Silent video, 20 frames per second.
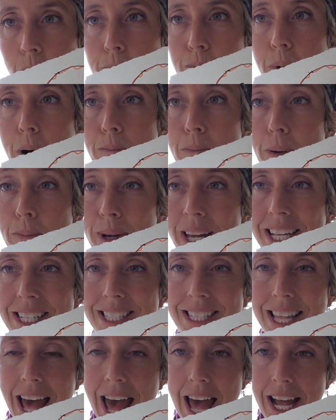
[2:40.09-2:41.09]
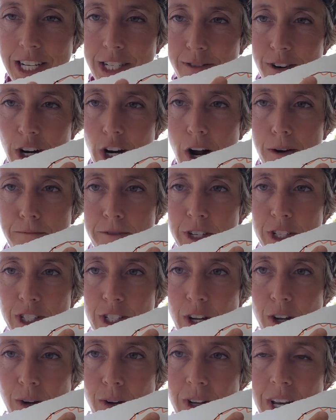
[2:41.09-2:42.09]
we bump up against the edge of our comfort
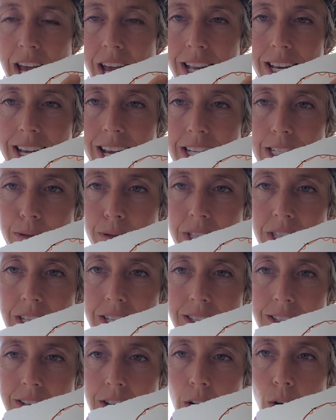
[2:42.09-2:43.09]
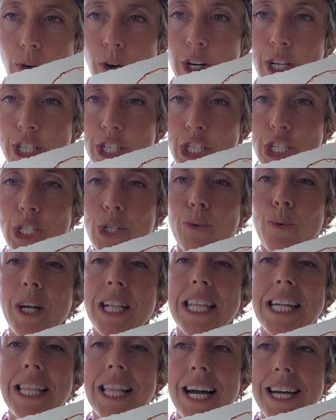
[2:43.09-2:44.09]
zone. And guess what these little orange
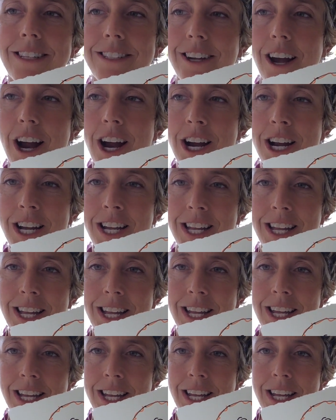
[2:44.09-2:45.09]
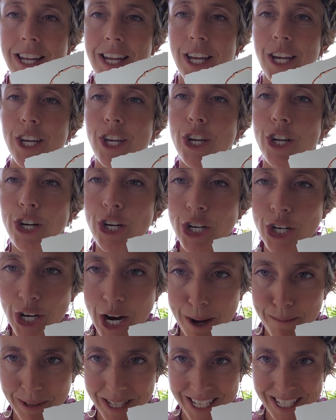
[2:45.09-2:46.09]
squiggly lines are? Your
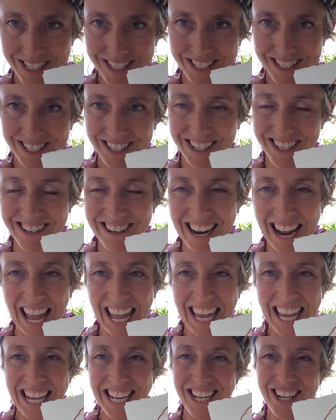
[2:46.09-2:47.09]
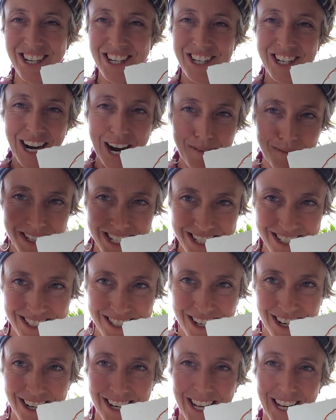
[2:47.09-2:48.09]
gremlins, right? Your gremlins
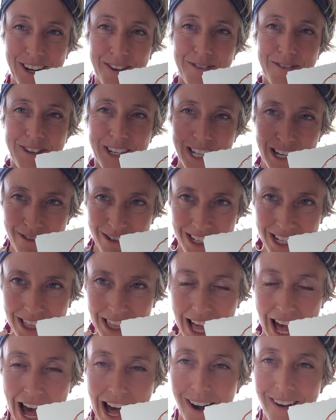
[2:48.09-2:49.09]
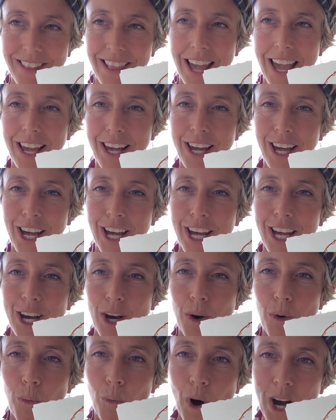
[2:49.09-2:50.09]
start getting really, really loud. Like,
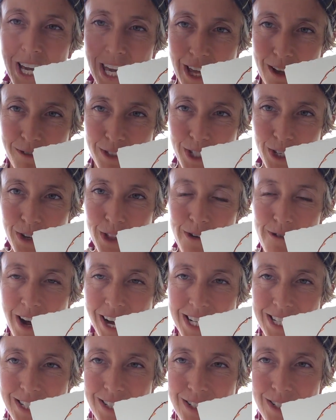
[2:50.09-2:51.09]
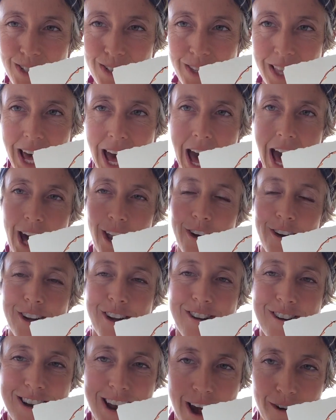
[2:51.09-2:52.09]
what gives you the right to do that? Or
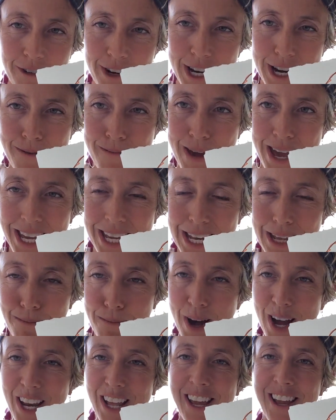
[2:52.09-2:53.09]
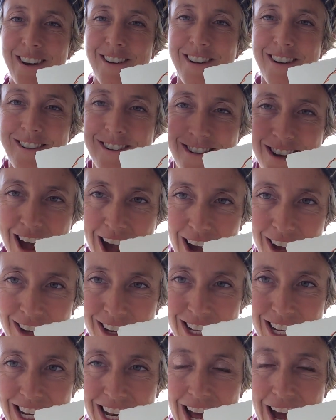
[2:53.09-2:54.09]
you're never going to make any money, or you're not
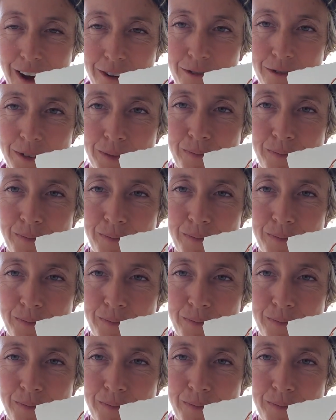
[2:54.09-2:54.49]
good enough.